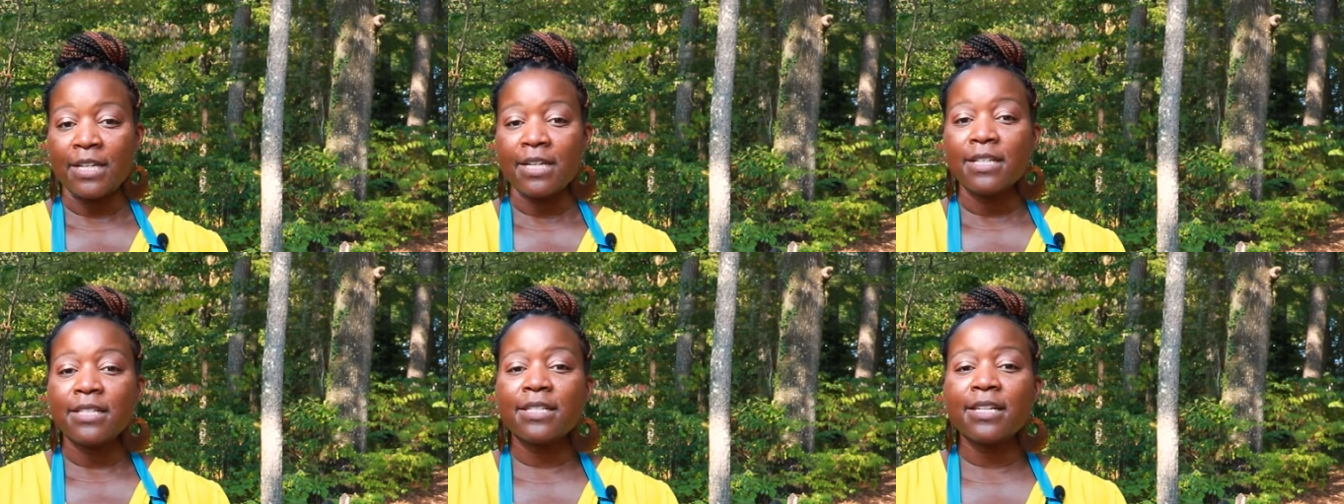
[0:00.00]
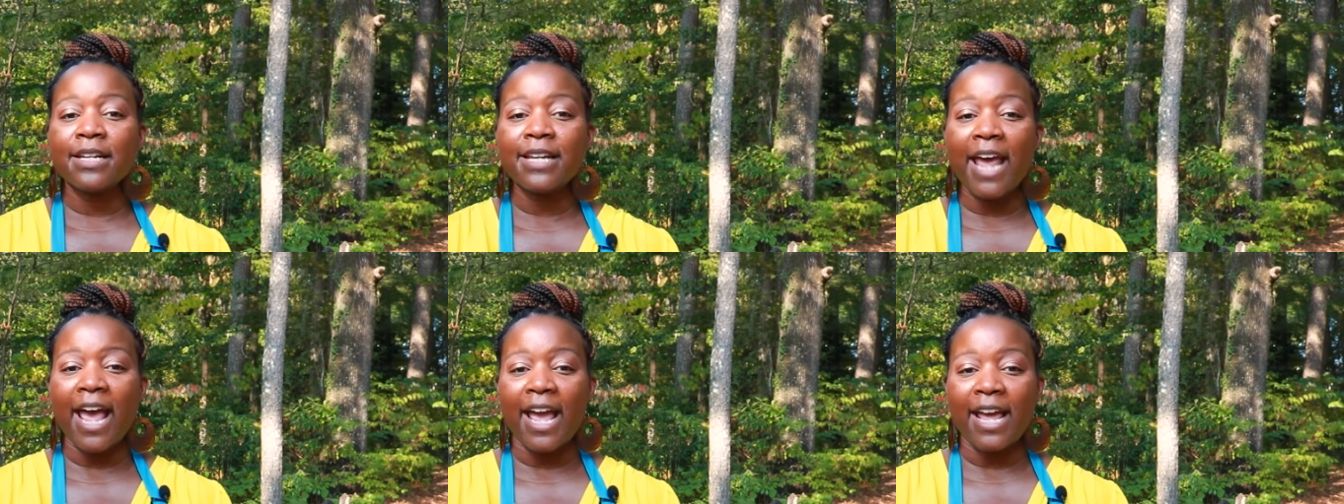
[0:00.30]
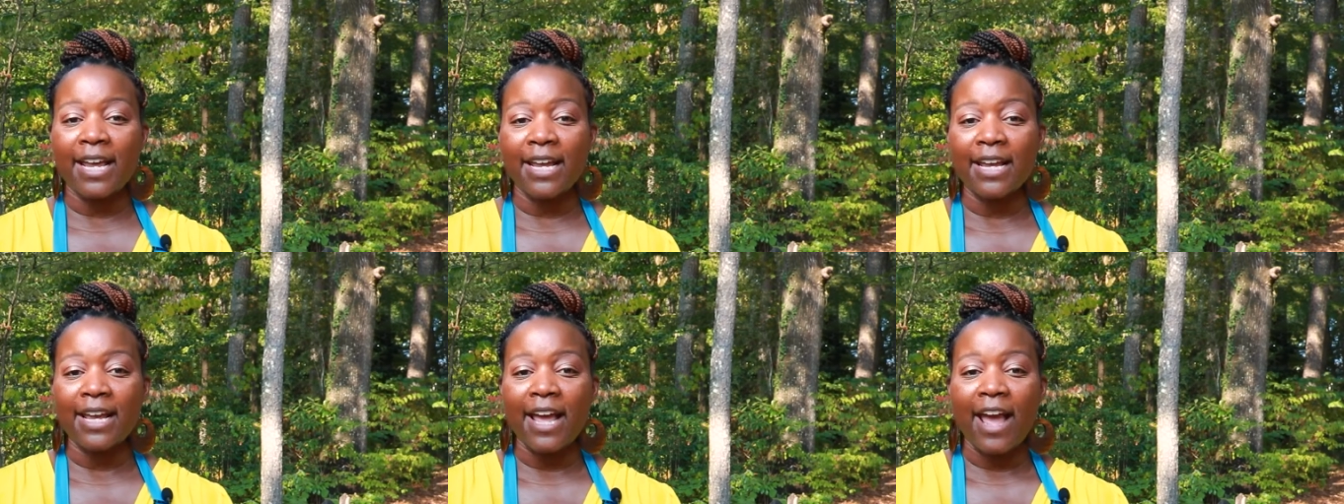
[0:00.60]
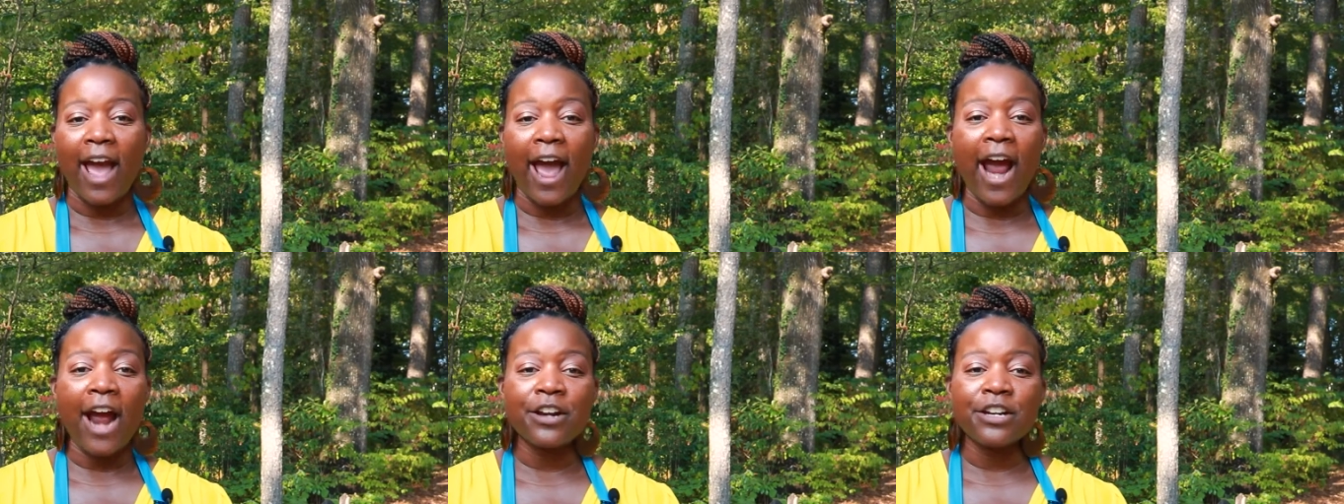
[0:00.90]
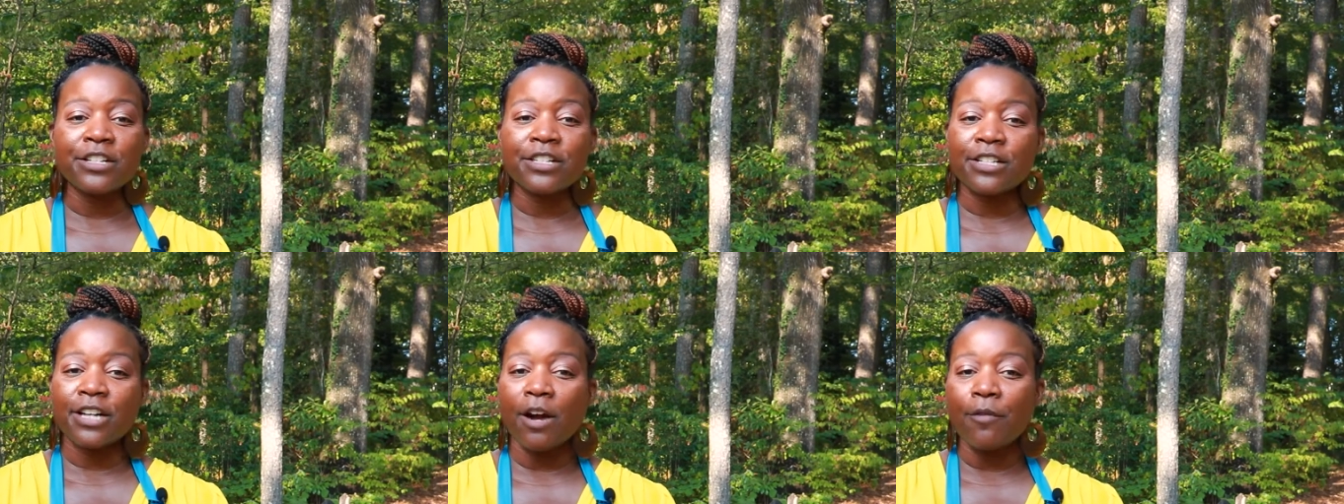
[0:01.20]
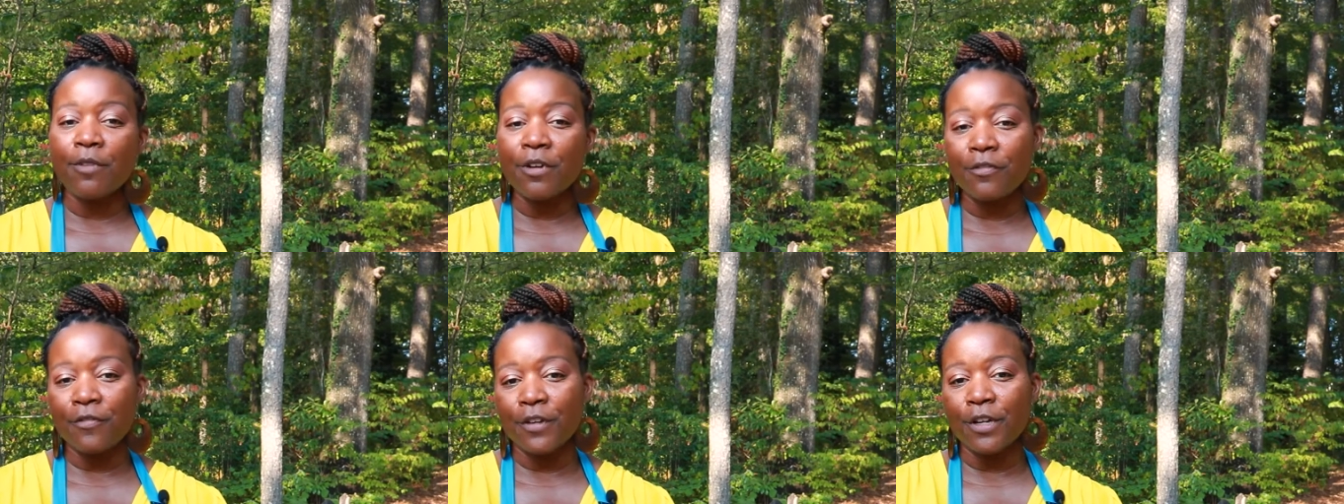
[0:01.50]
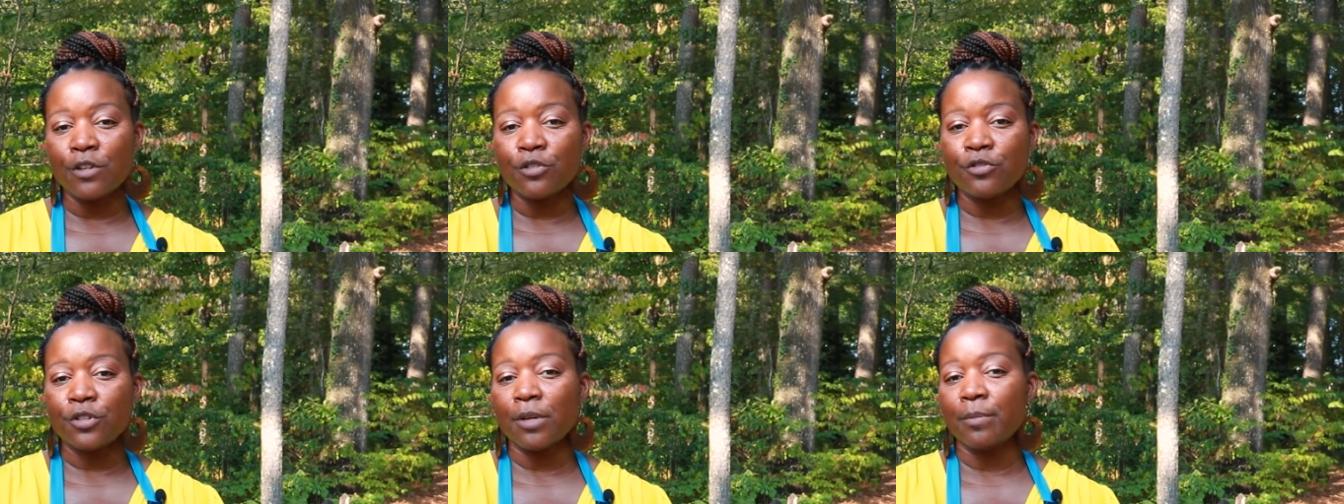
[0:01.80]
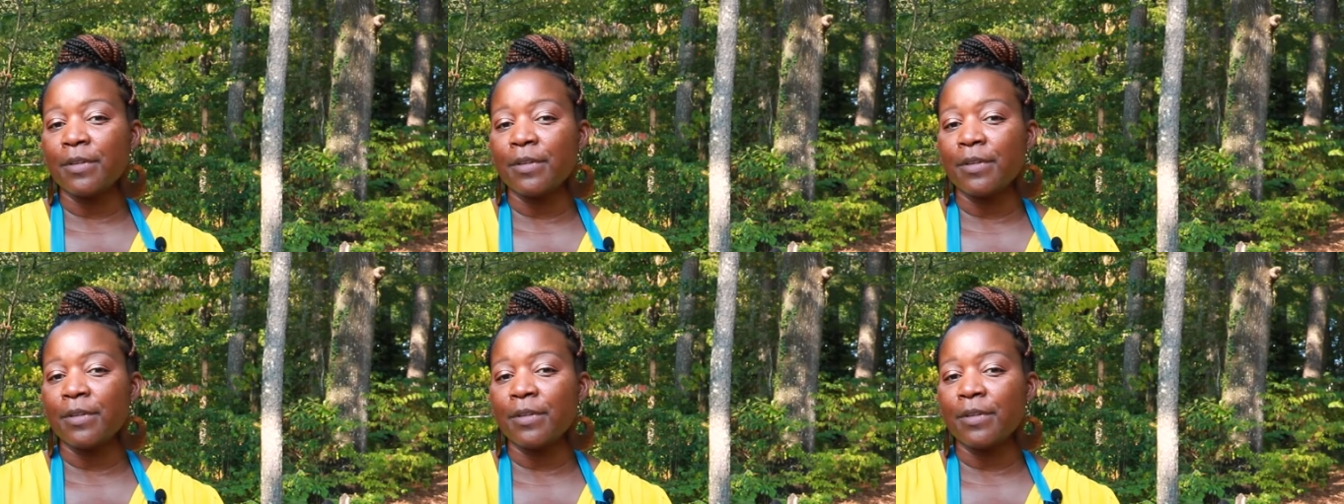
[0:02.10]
Today, our Discovery Field Trip